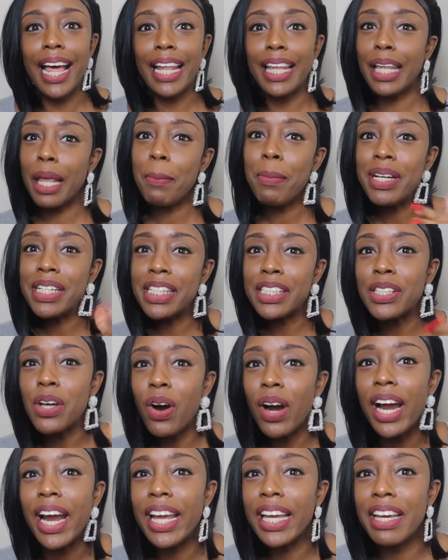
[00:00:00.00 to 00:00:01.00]
let me just
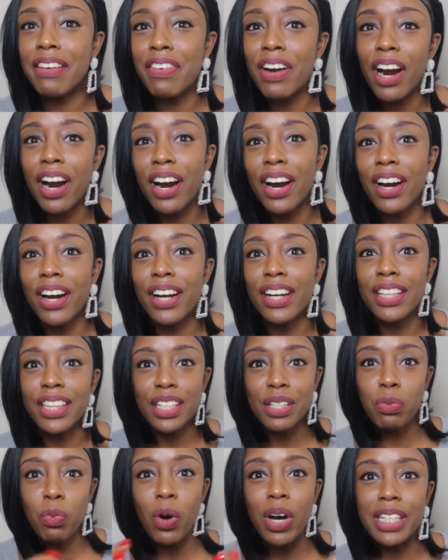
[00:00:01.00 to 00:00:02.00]
go ahead and give her
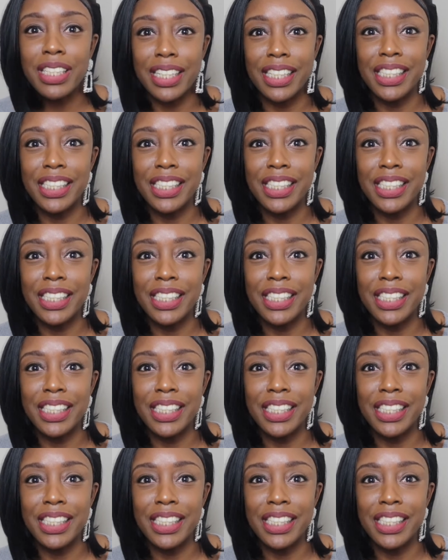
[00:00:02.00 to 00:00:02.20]
the ones